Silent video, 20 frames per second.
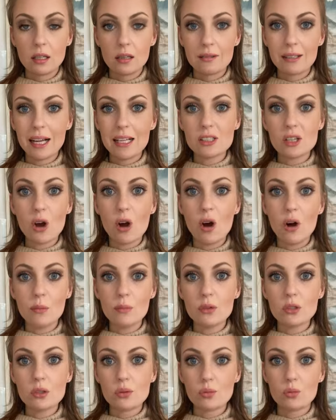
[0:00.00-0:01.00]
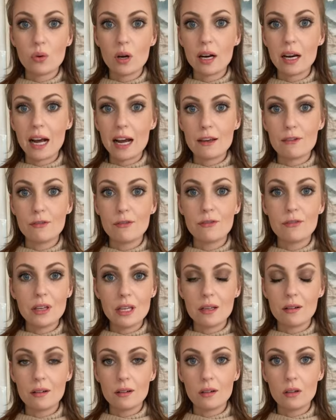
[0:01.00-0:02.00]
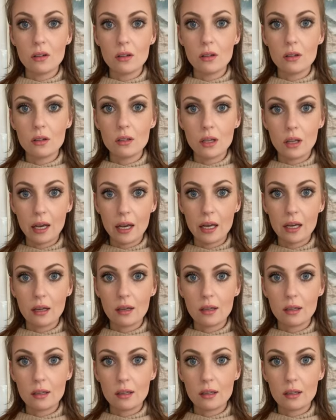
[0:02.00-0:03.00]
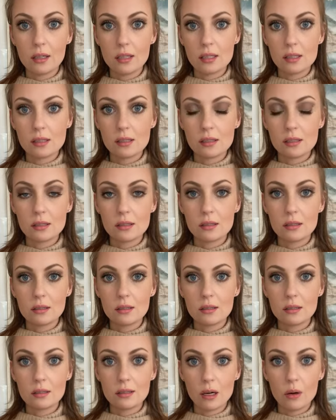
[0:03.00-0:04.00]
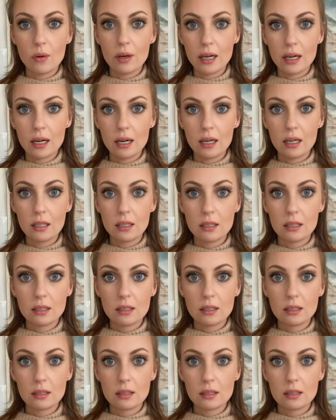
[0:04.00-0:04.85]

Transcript: That's almost what I feel like is going on?